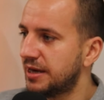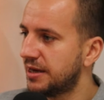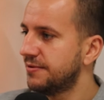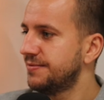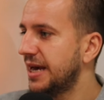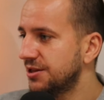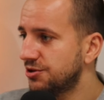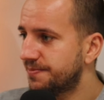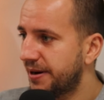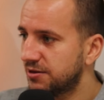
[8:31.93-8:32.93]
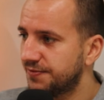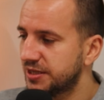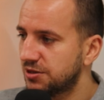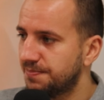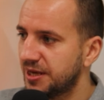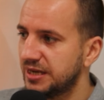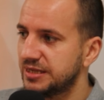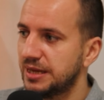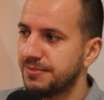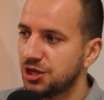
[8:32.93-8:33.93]
The another part of this topic is
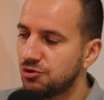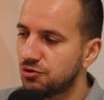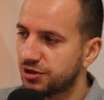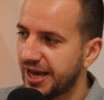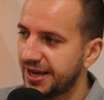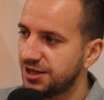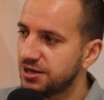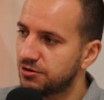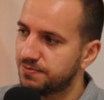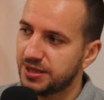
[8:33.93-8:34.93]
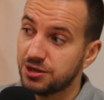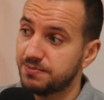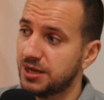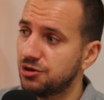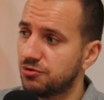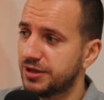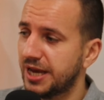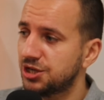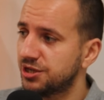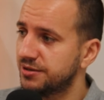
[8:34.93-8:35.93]
the menu rotating, or menu
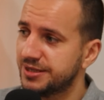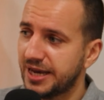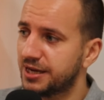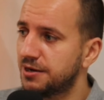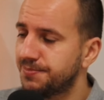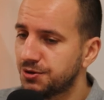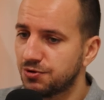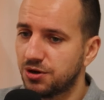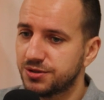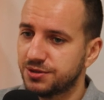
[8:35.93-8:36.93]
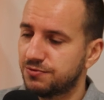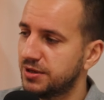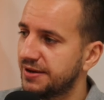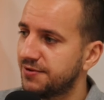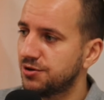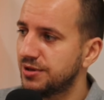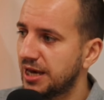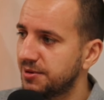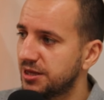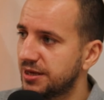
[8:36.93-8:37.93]
rotation, cycle periods, or whatever you
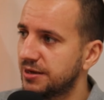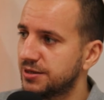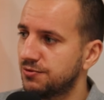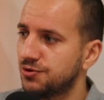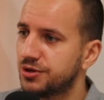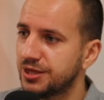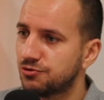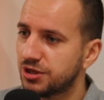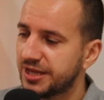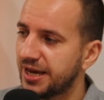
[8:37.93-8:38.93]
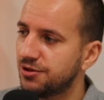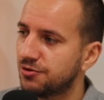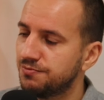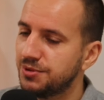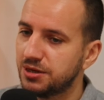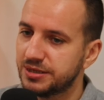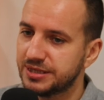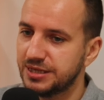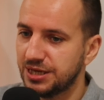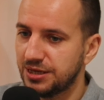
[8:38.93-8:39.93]
named it. So you can rotate your meals,
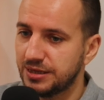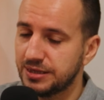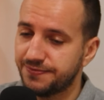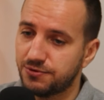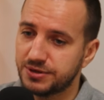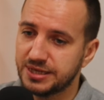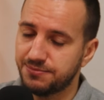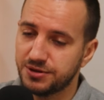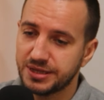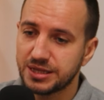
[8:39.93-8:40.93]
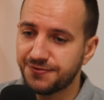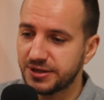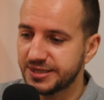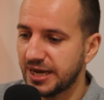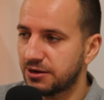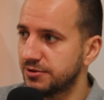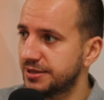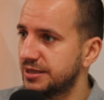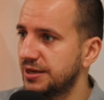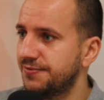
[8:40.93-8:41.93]
for example, in a different
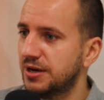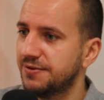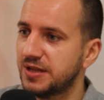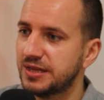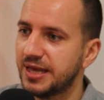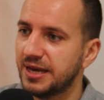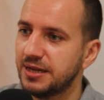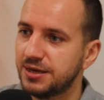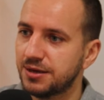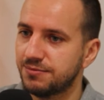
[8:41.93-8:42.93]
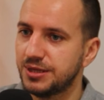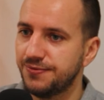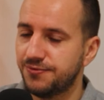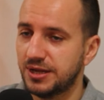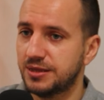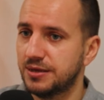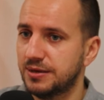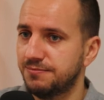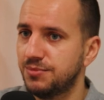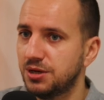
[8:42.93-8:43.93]
cycles. If you have the daily different
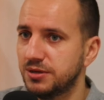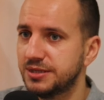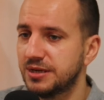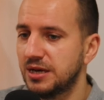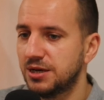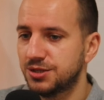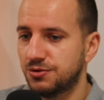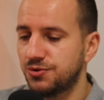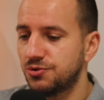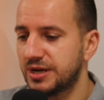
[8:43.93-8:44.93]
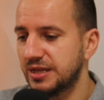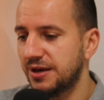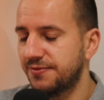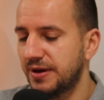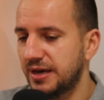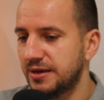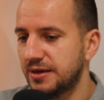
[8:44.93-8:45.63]
meals, so you can have